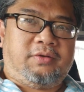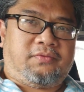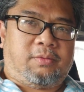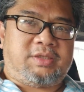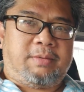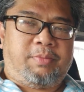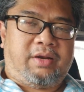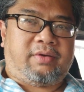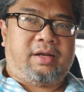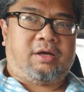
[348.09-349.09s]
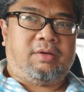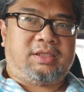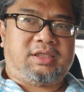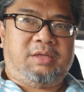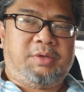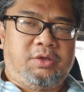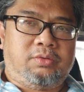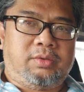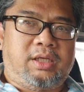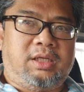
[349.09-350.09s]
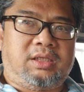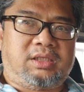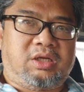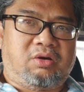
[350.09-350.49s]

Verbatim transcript: from Japan right now it's CBU and it's